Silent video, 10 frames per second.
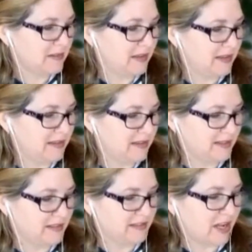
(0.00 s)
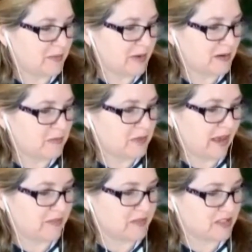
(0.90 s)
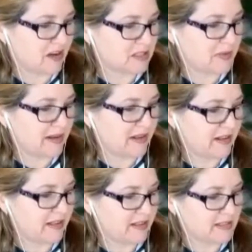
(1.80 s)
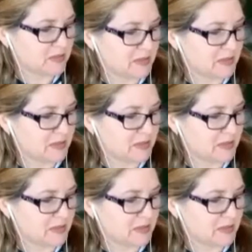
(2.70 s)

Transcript: and chat about them. We haven't talked about any of this.